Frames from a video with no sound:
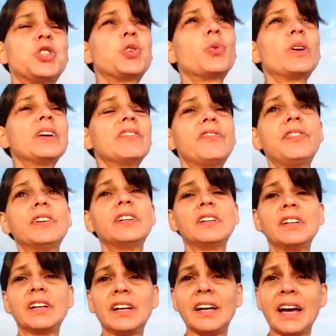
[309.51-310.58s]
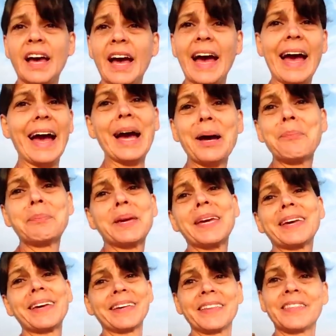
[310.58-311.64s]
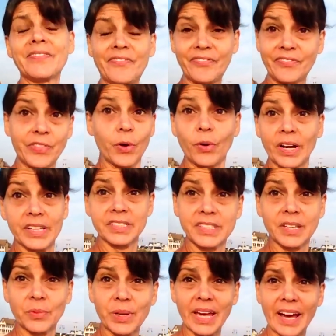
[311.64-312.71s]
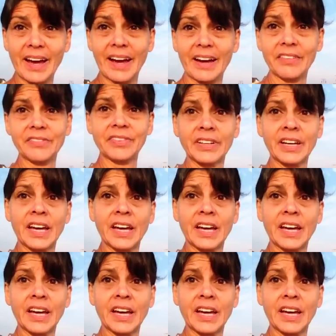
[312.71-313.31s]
joyful, happy thoughts that we have.